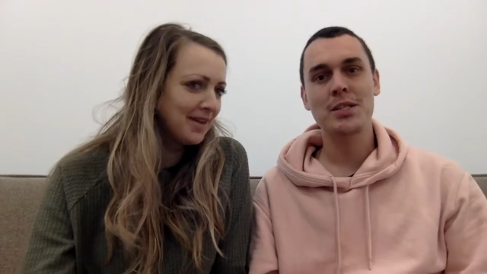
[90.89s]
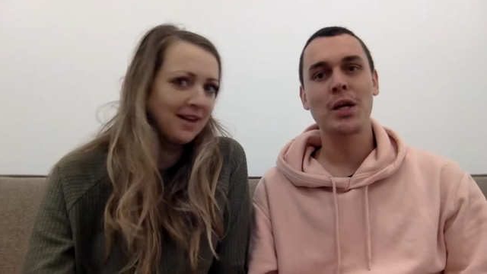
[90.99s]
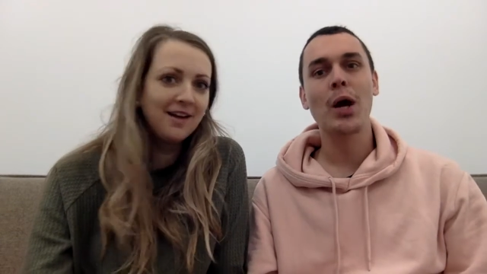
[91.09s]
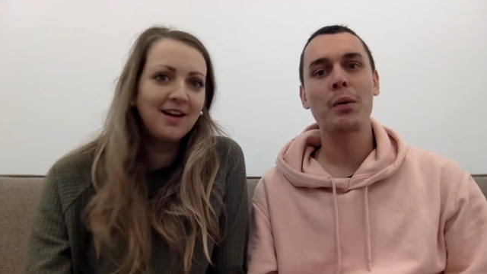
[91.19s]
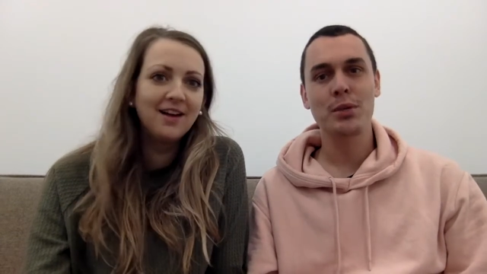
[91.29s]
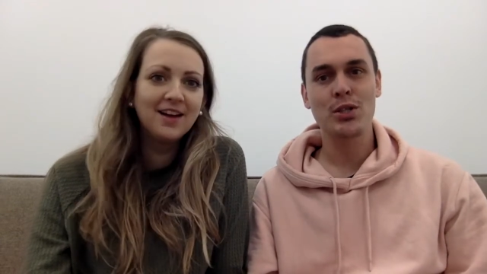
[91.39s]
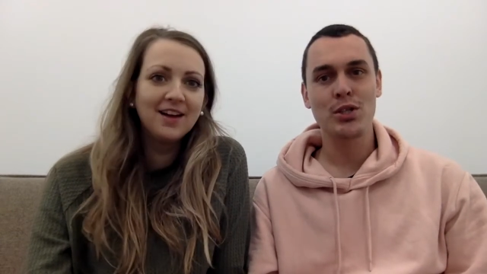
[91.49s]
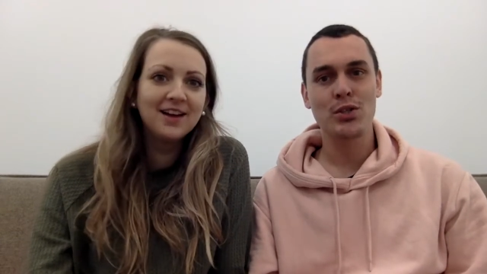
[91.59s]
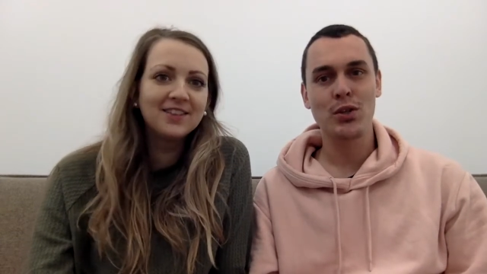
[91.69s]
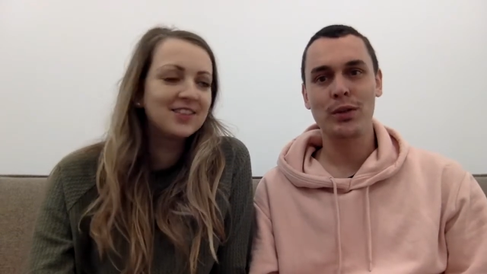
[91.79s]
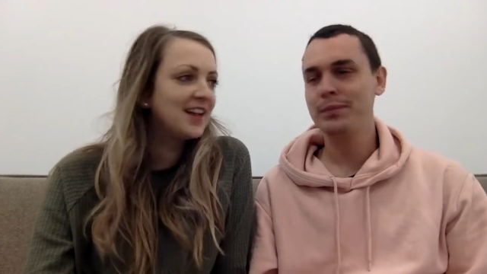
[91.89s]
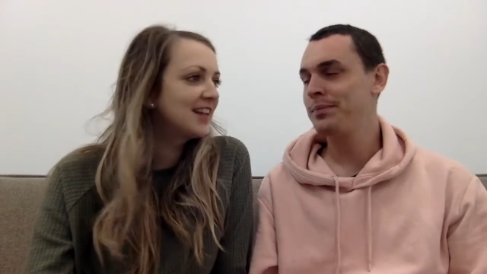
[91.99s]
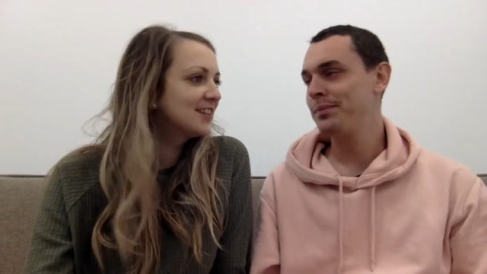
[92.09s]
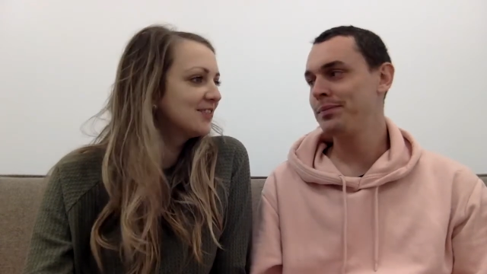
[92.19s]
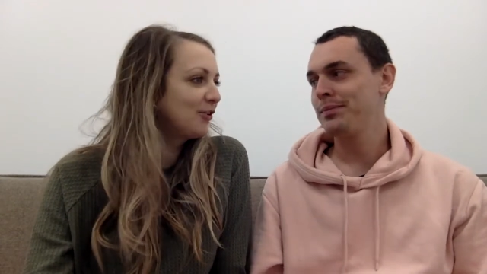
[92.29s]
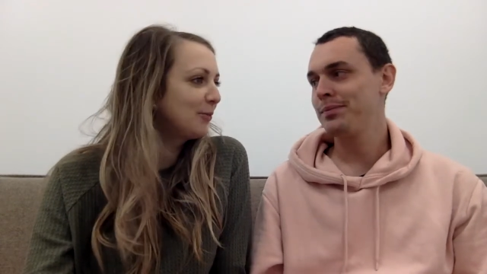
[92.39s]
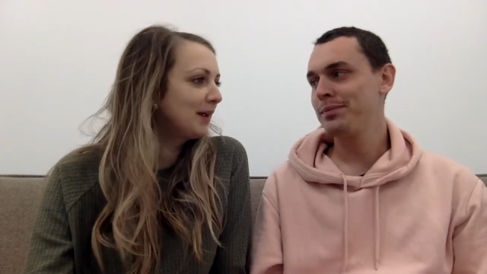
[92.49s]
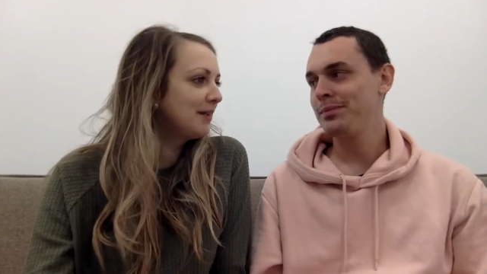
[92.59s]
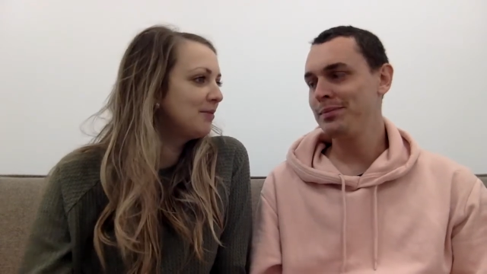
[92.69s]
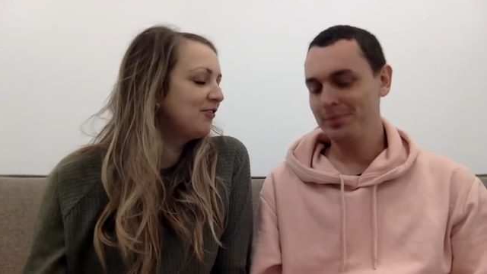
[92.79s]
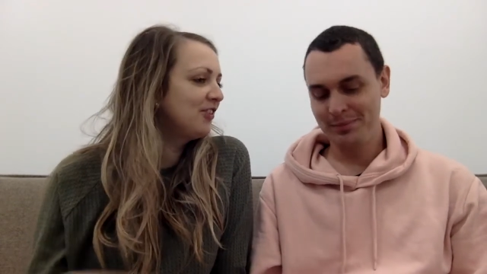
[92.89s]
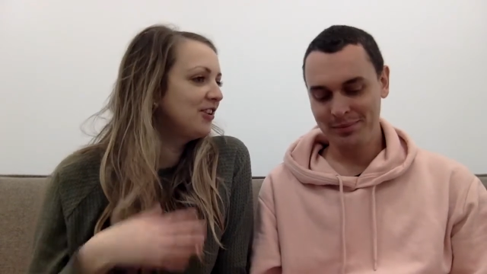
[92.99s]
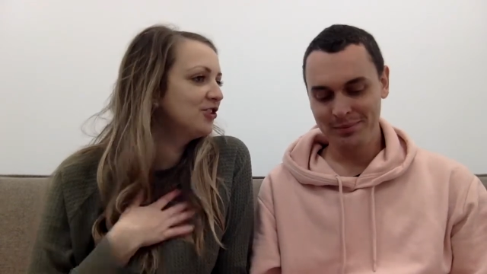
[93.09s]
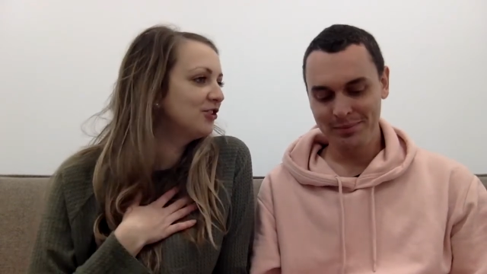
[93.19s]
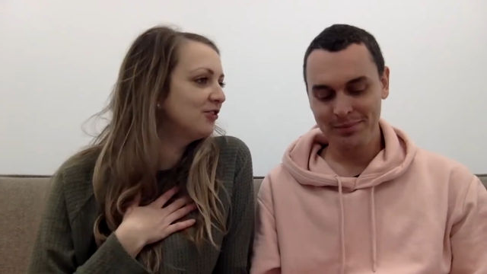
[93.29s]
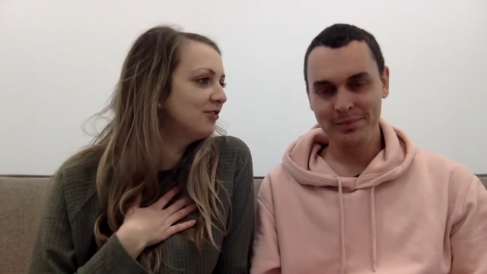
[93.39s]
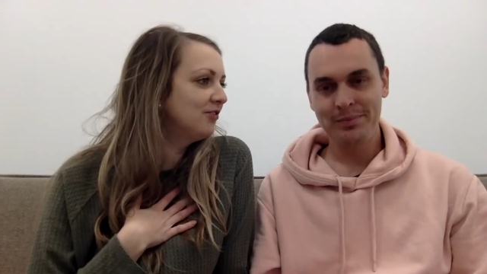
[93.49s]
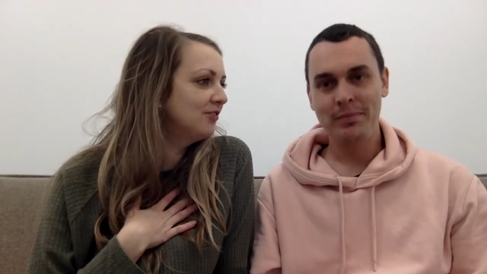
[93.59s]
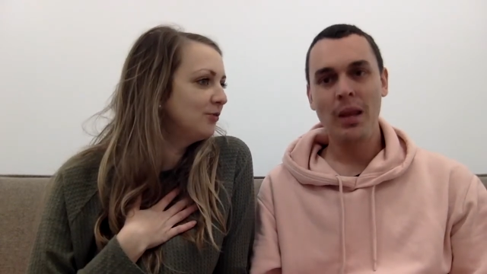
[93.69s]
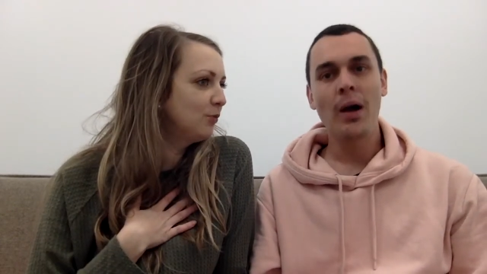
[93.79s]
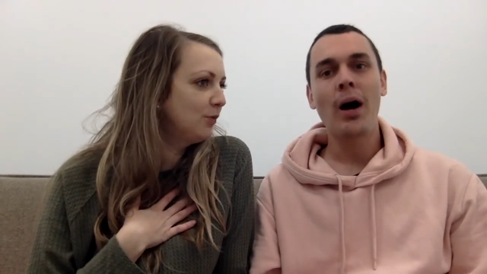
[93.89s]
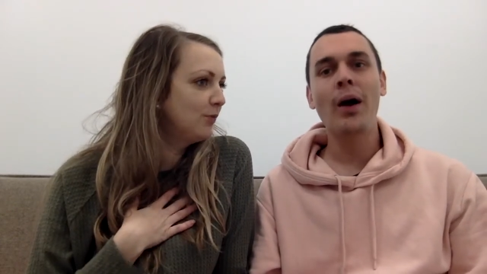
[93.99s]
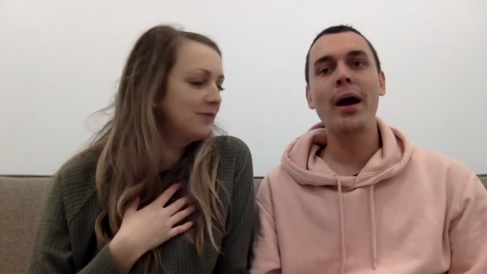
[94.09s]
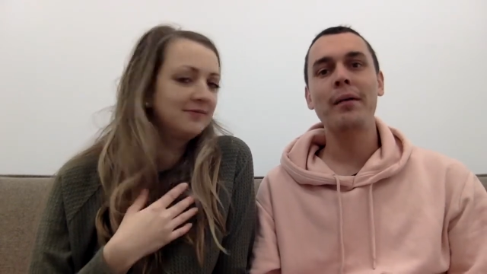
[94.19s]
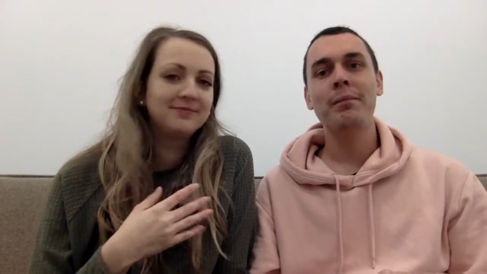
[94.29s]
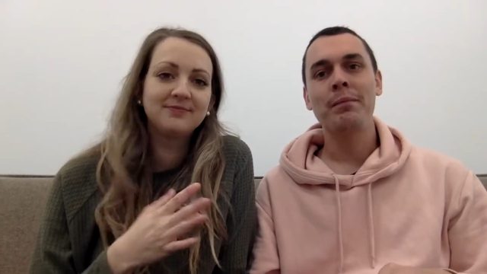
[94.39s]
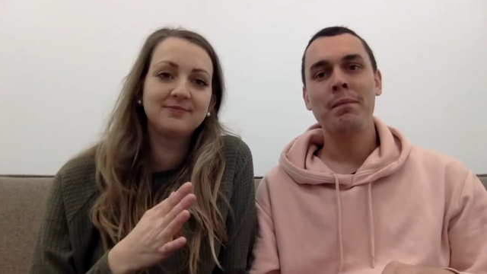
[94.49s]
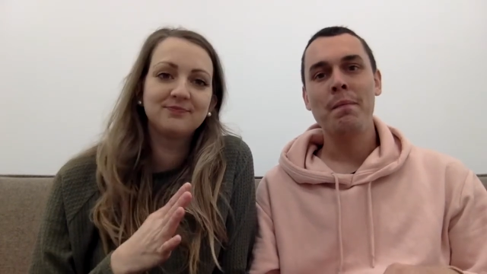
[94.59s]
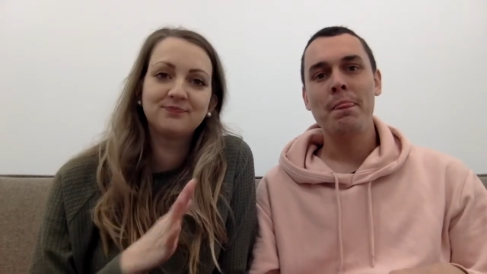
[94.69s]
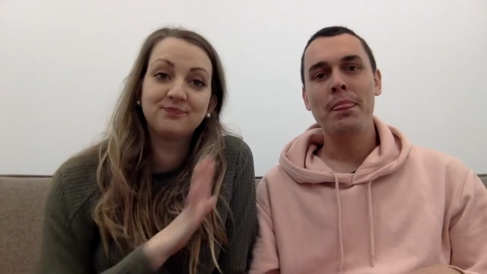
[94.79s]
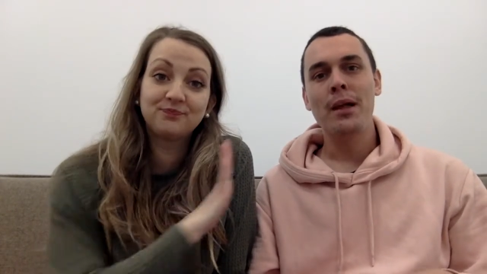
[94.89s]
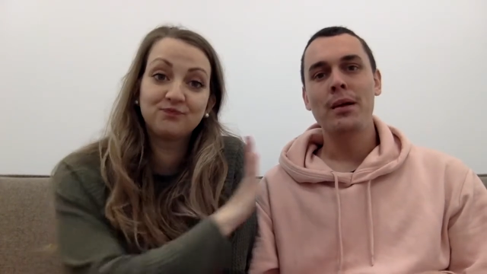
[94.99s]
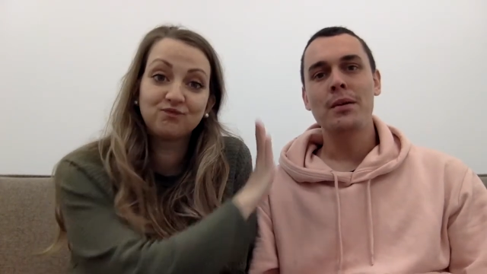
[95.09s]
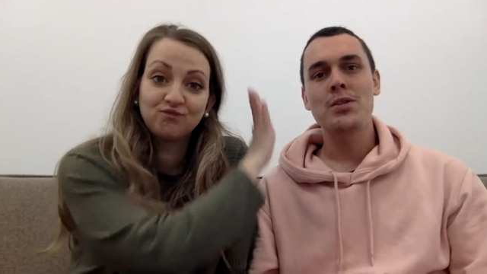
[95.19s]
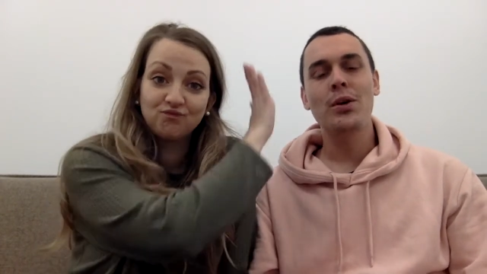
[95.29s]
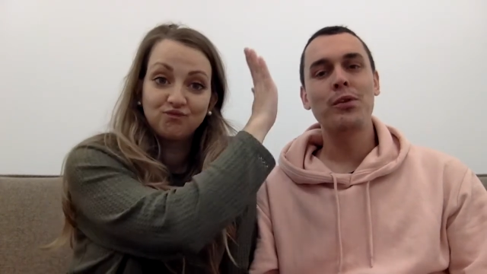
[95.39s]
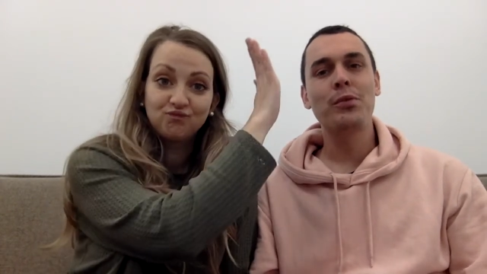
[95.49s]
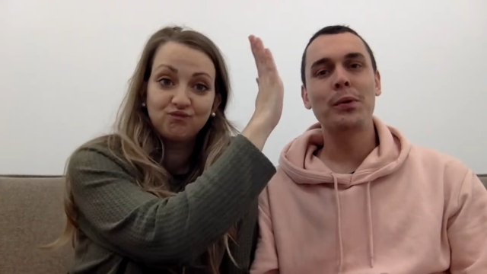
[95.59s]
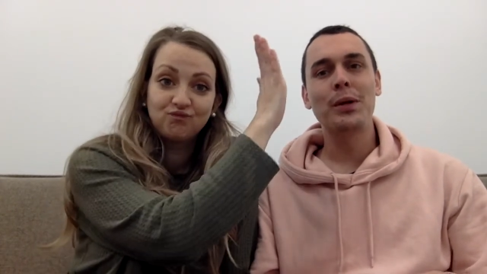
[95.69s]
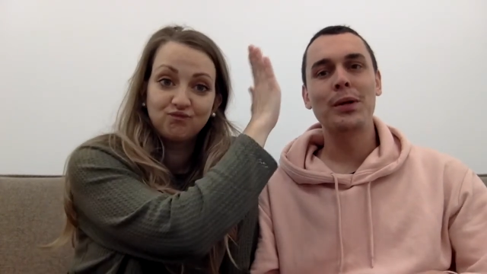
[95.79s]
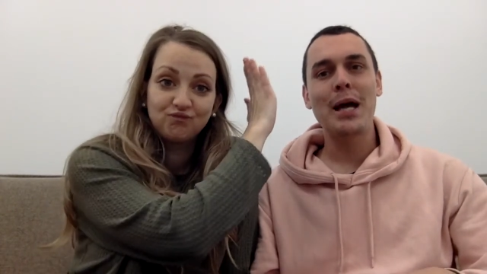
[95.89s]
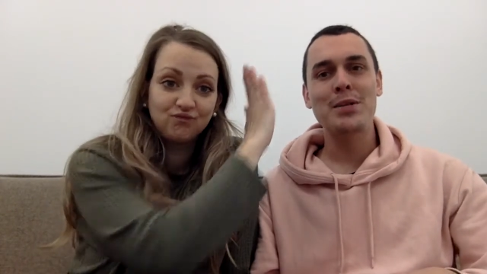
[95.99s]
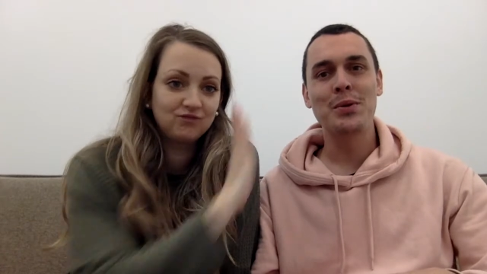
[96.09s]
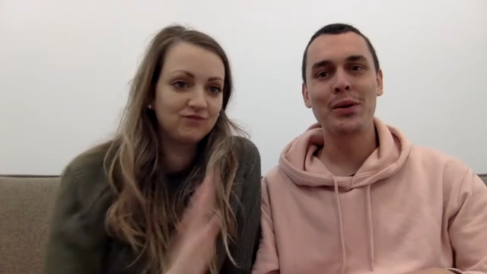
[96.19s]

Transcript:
Speaker 1: a garbage intro.
Speaker 2: Thanks for making me feel so. All right.
Speaker 1: So if you were here last